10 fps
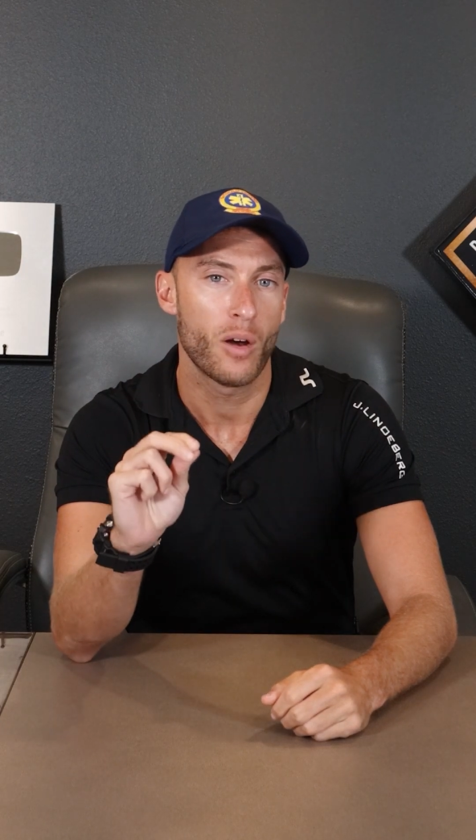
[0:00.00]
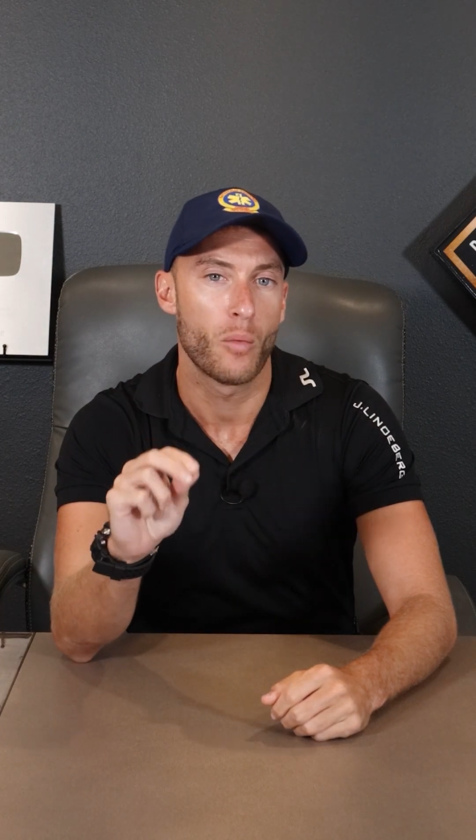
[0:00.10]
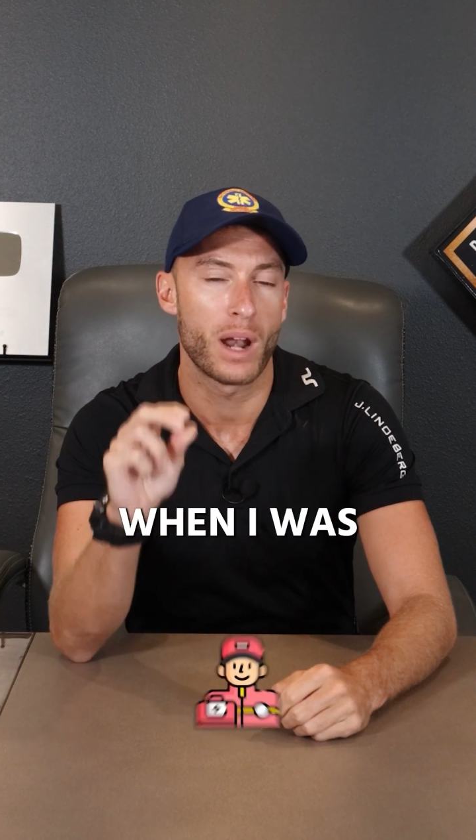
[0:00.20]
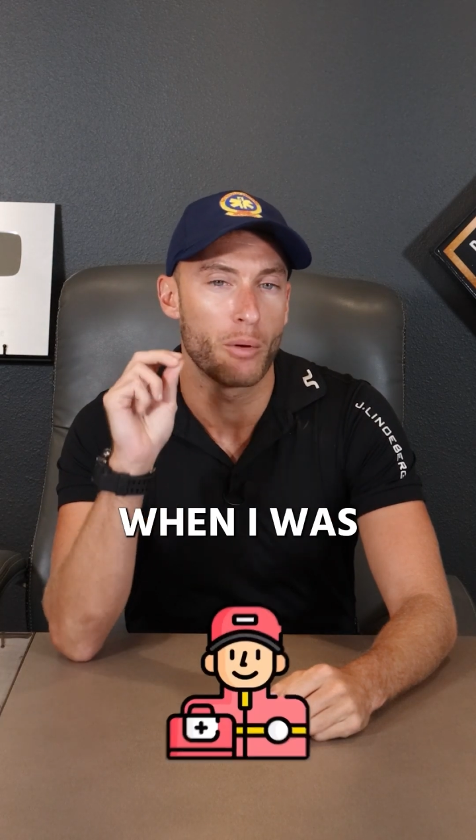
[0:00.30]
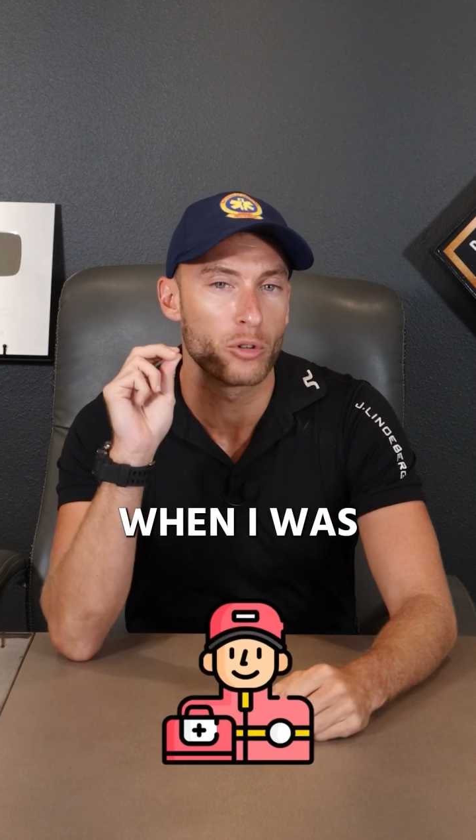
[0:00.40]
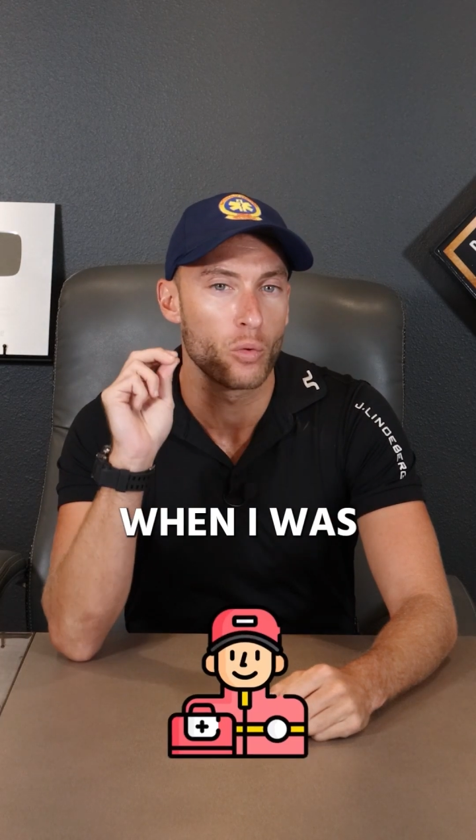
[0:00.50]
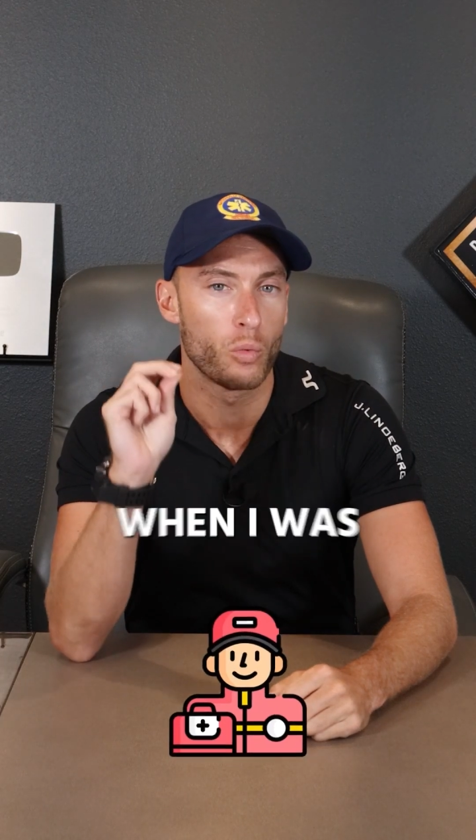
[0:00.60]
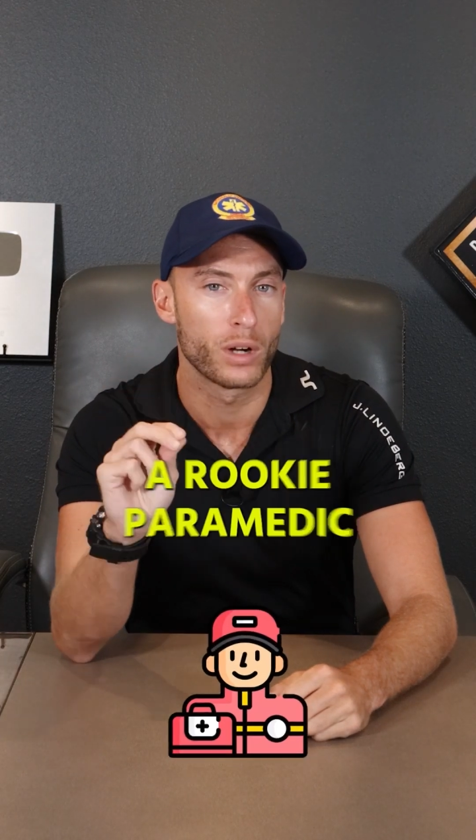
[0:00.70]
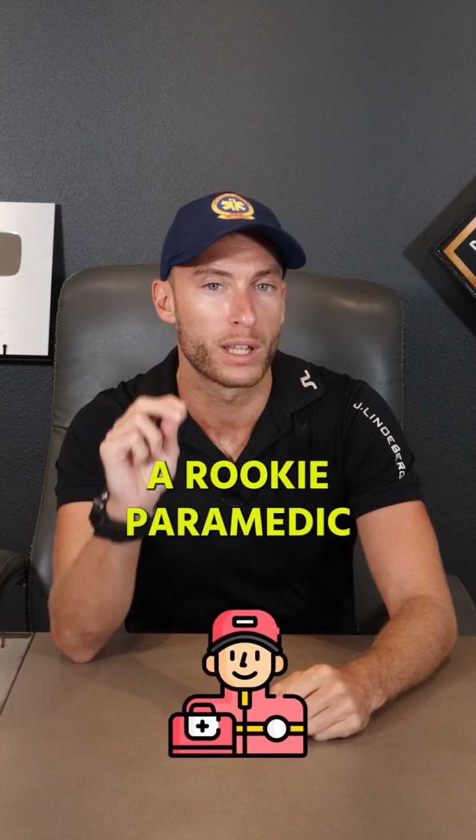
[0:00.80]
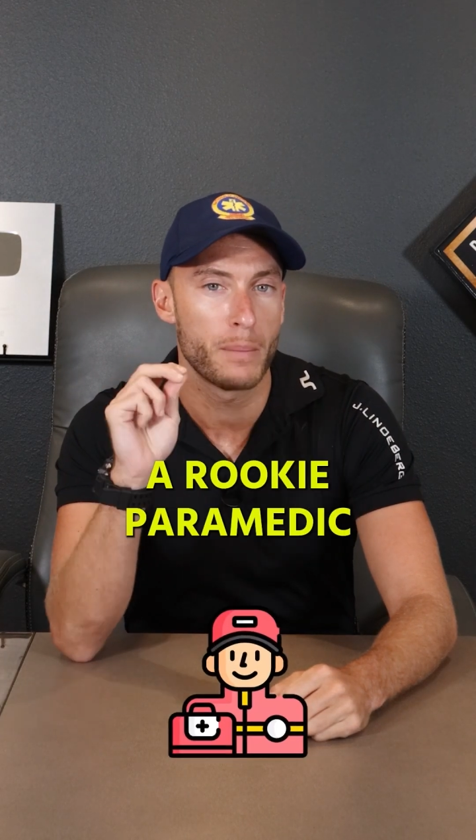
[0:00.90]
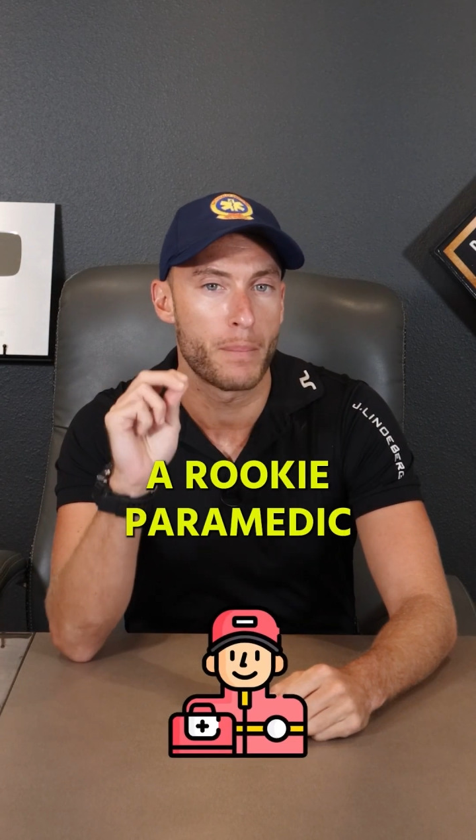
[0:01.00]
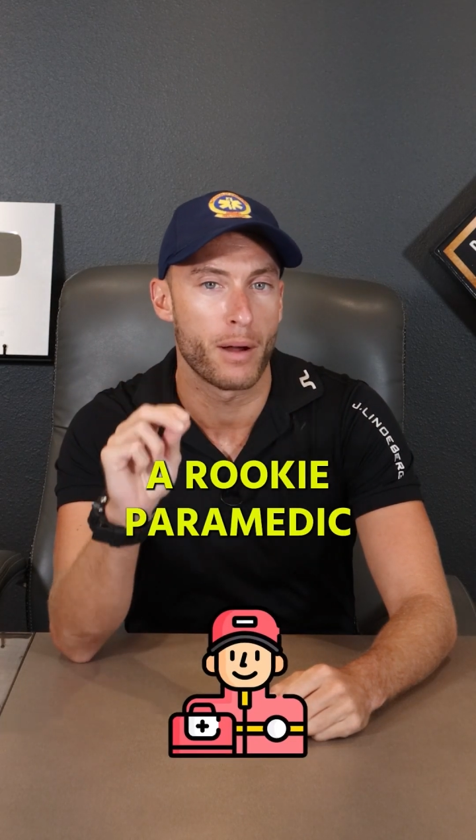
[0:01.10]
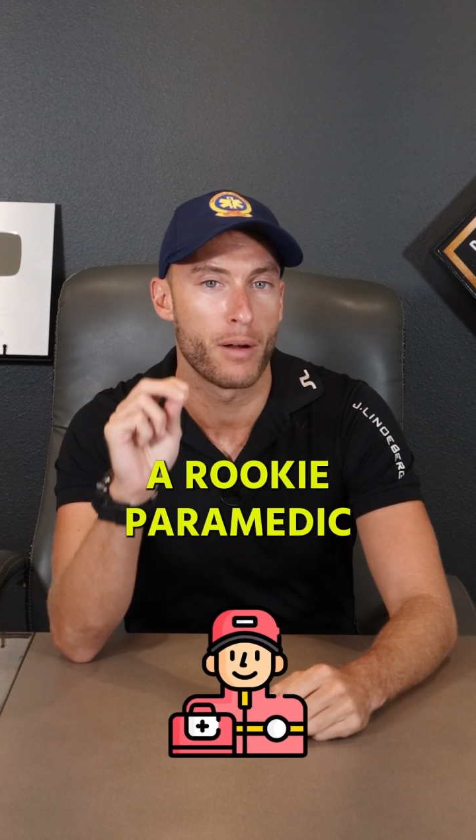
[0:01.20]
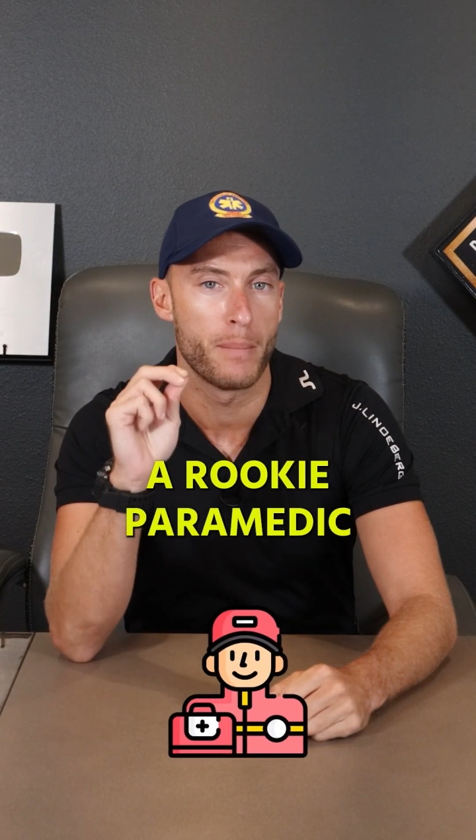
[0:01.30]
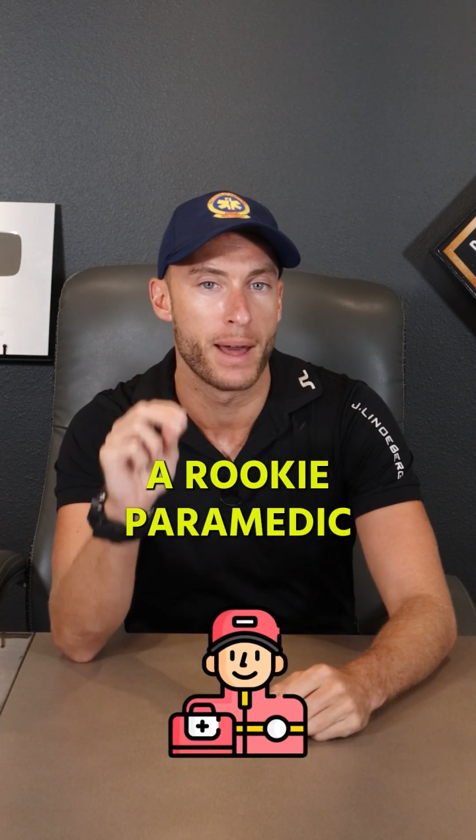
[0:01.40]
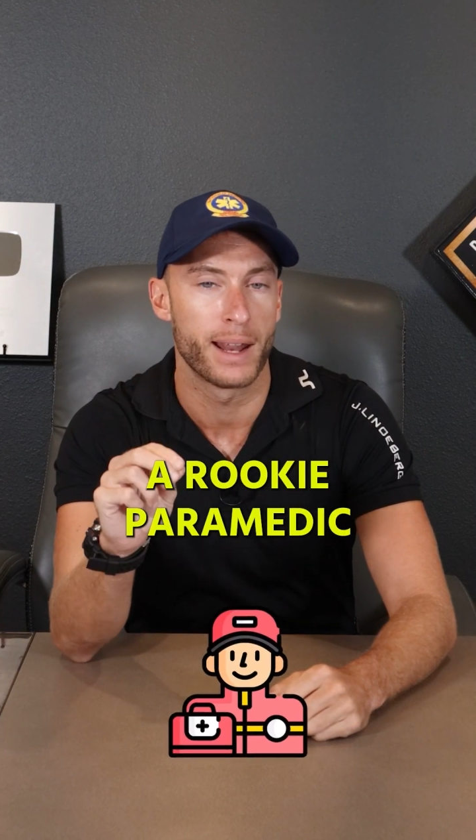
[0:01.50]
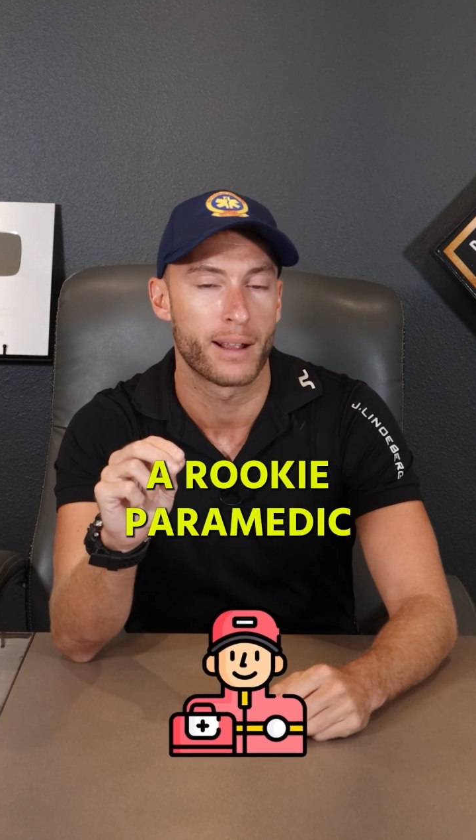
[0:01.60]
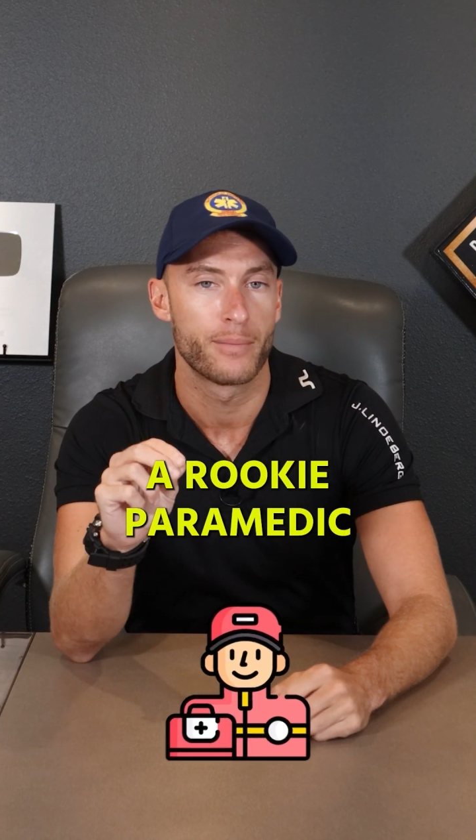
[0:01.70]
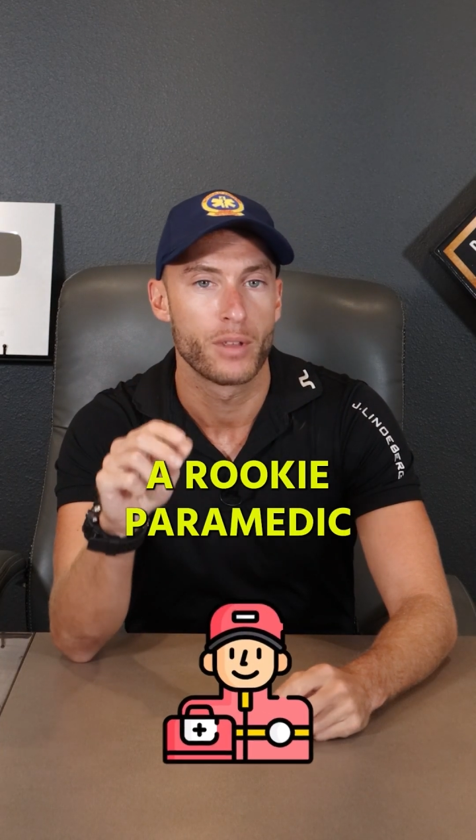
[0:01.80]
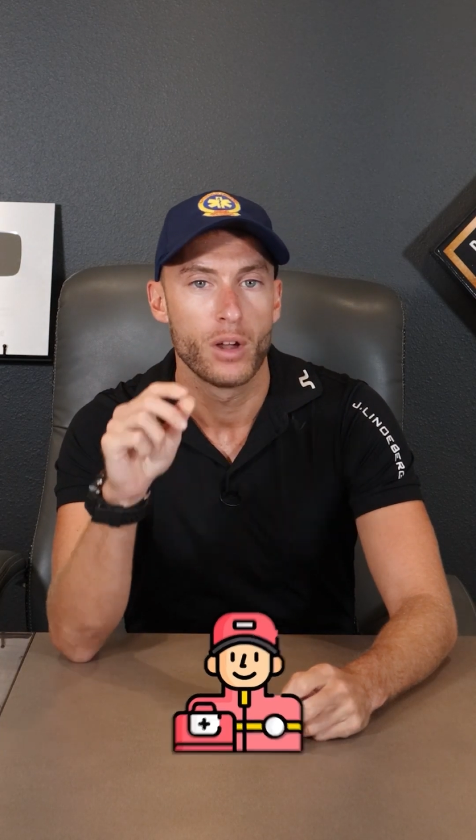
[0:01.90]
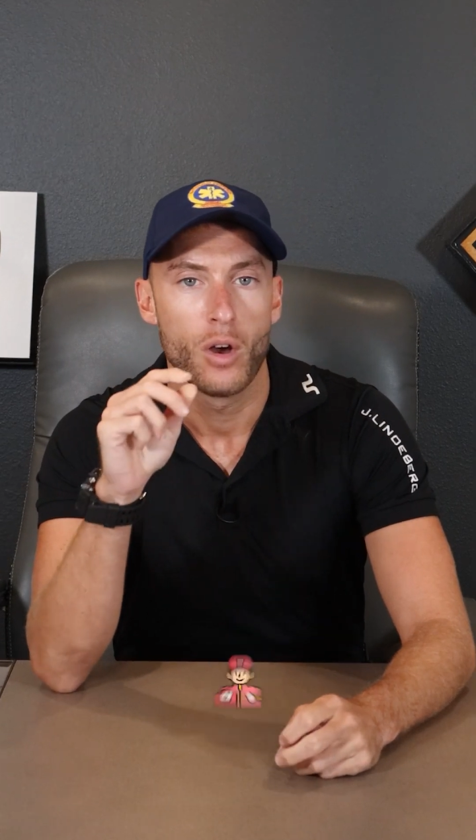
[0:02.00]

when I was a rookie paramedic.